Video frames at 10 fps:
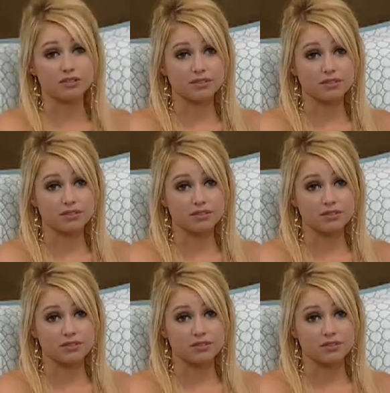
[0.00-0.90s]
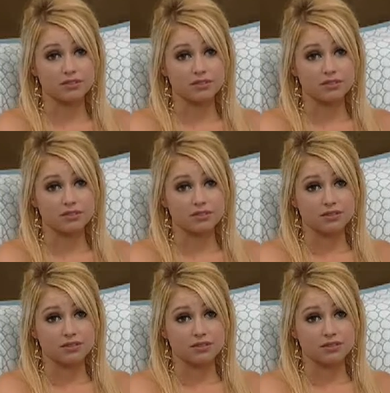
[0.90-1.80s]

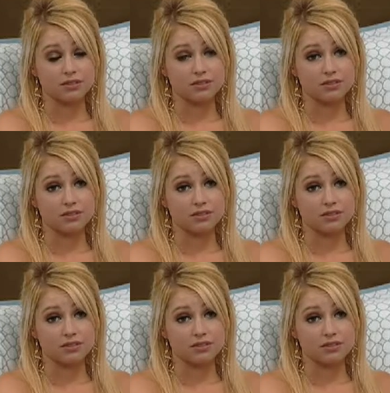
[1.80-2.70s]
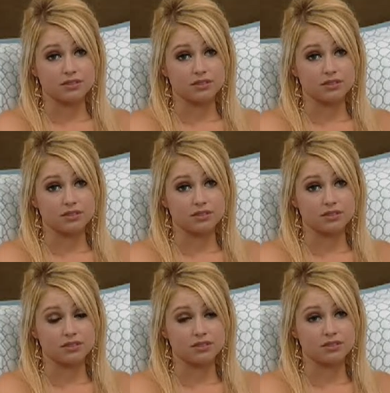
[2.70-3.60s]

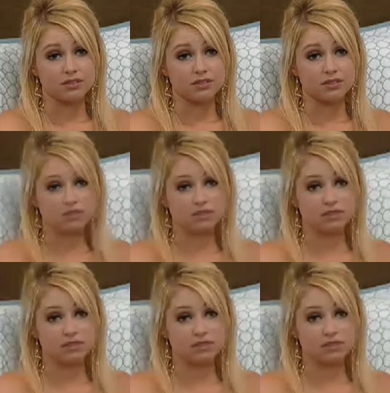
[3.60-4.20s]
(silence)